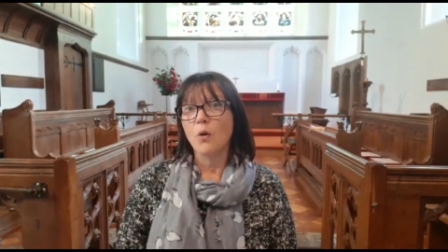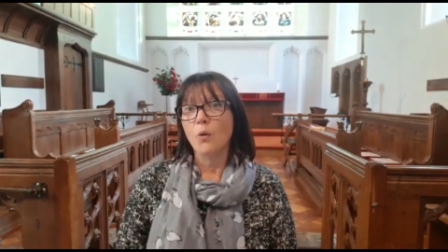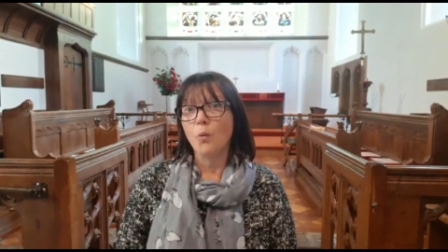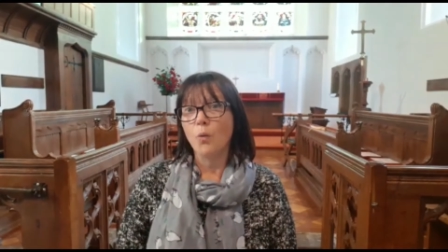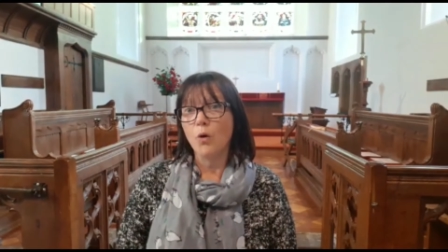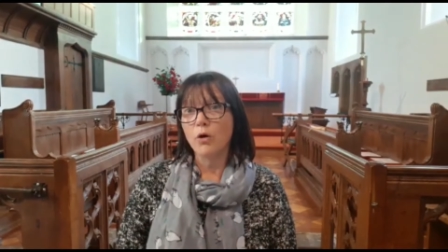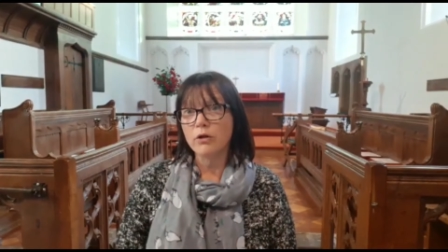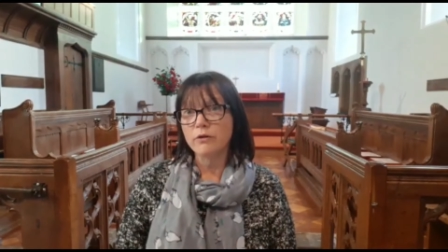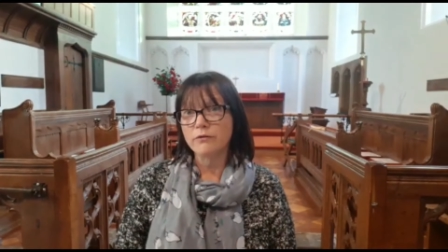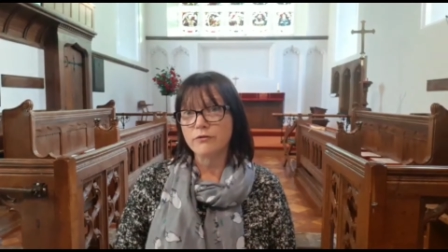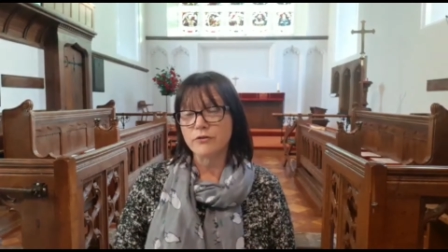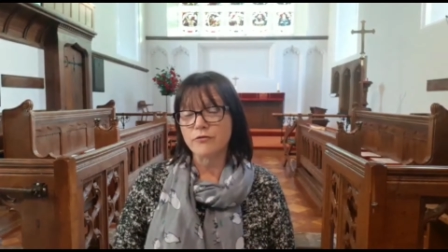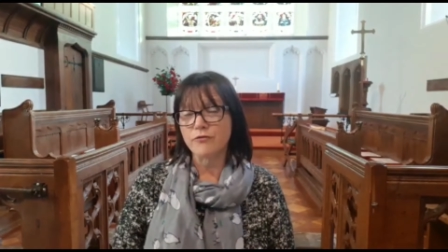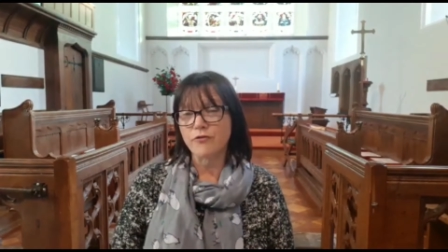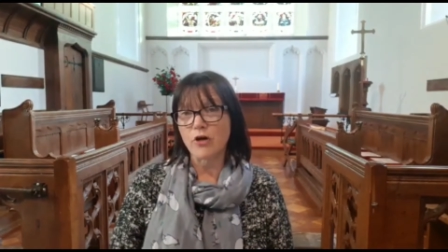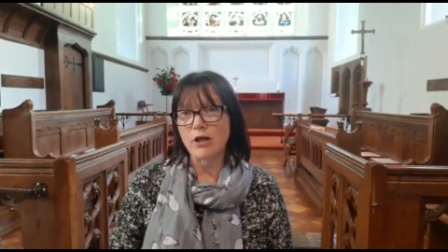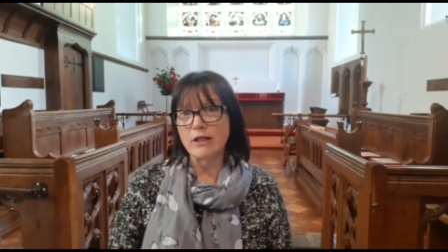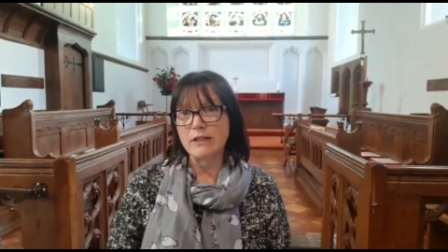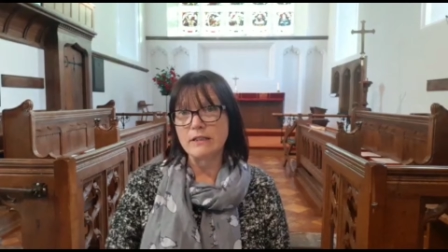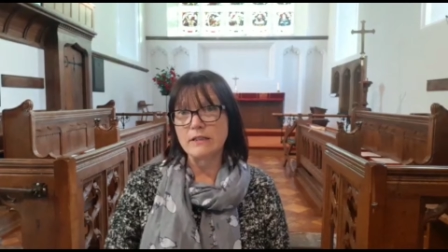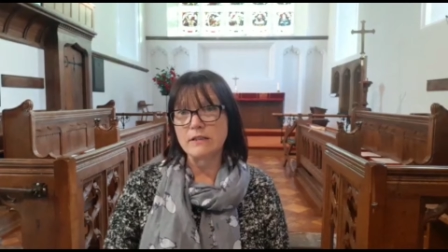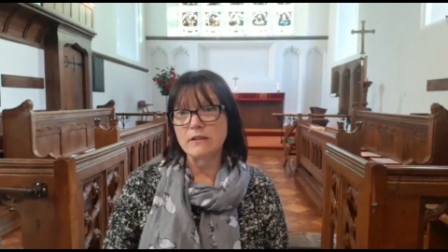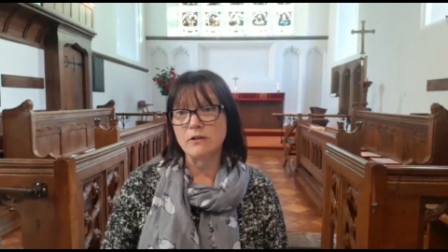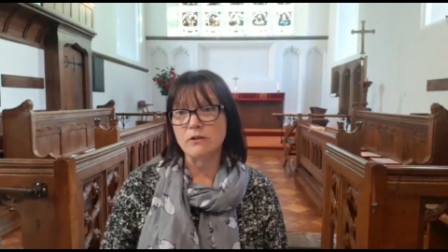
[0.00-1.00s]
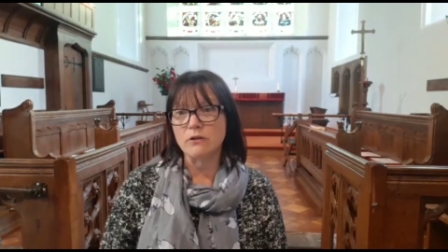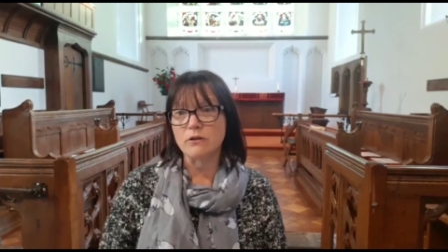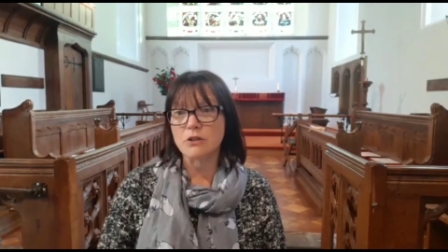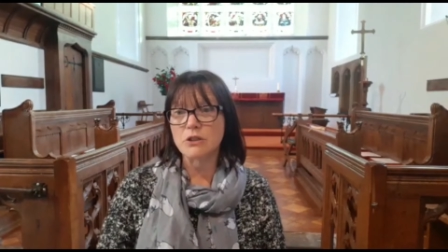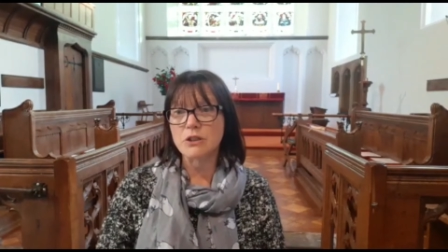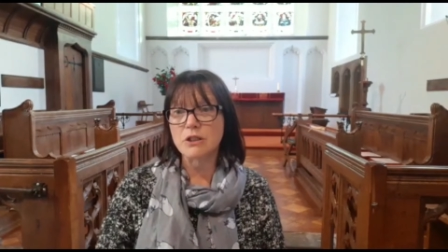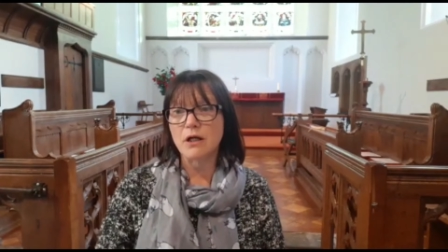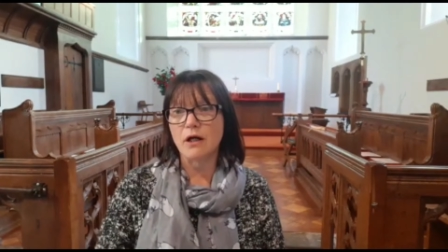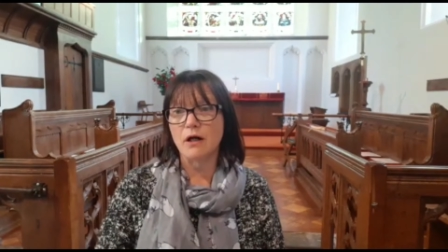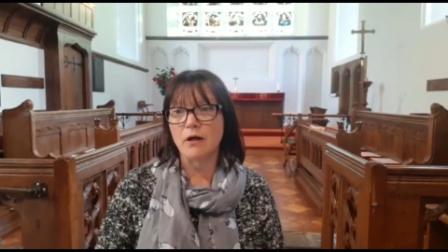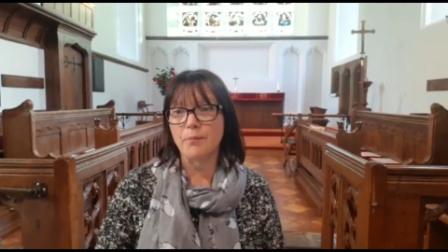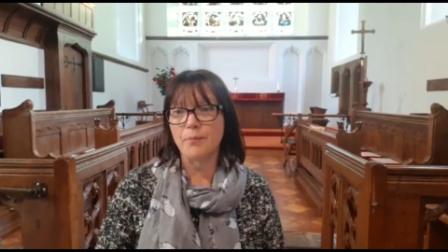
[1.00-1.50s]
One of the friends
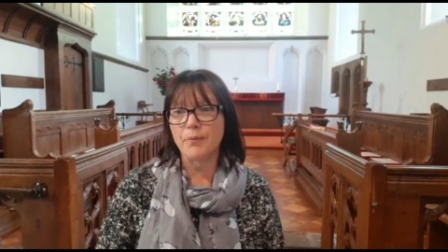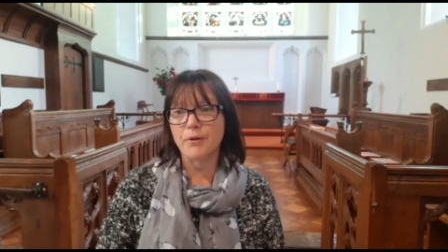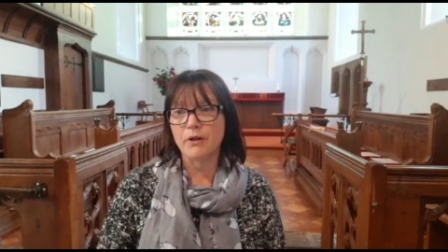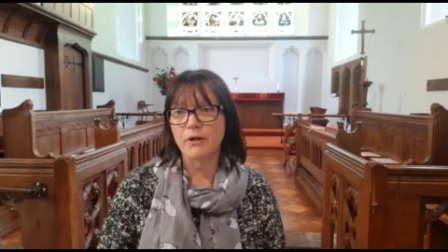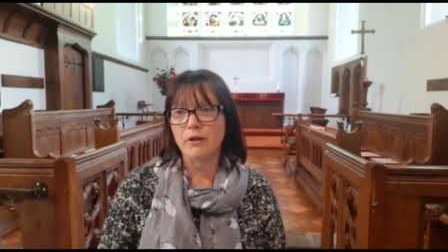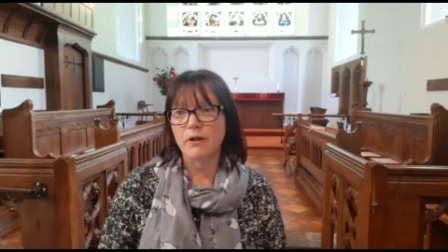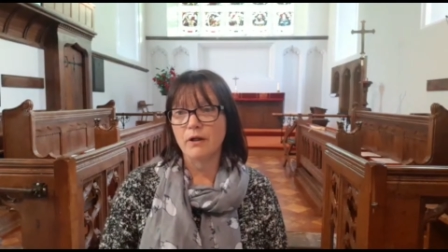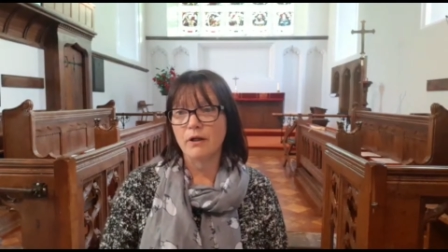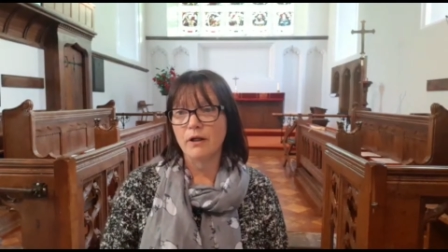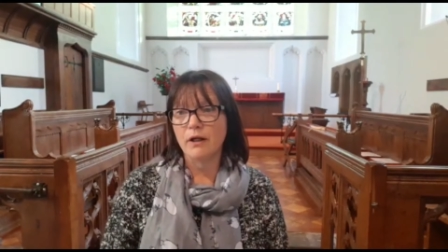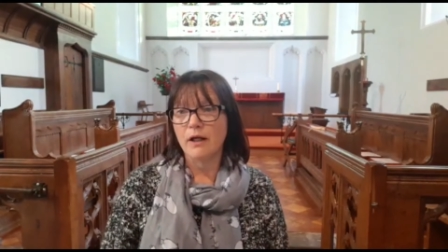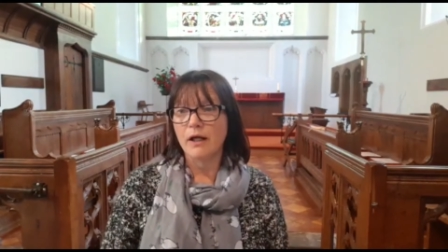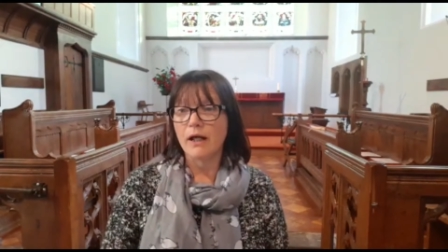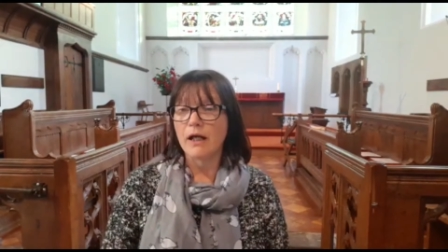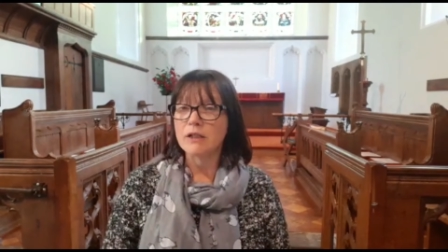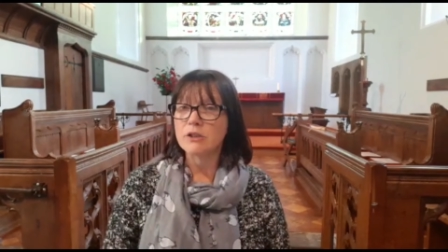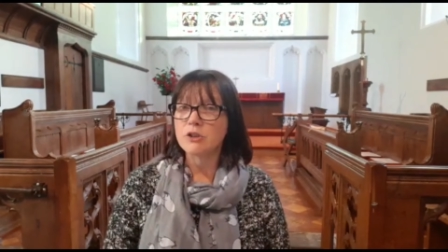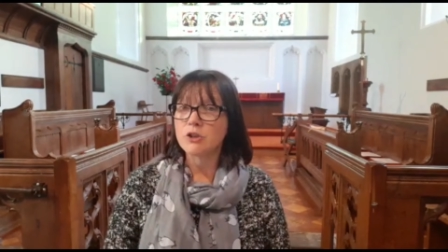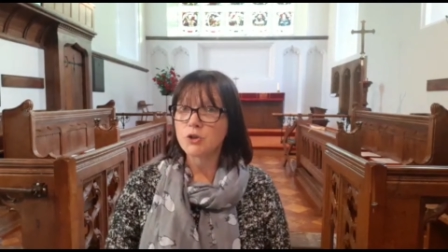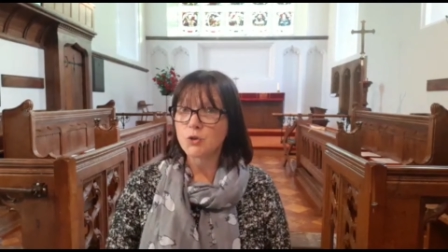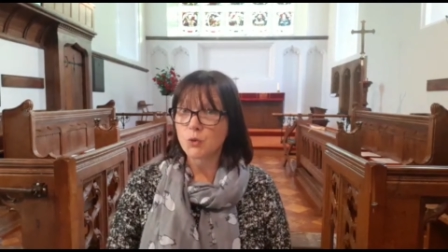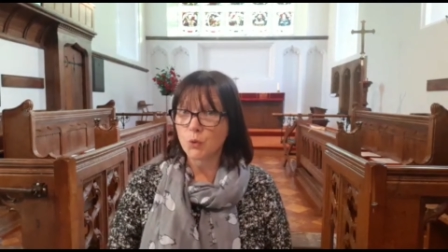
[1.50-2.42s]
looked up and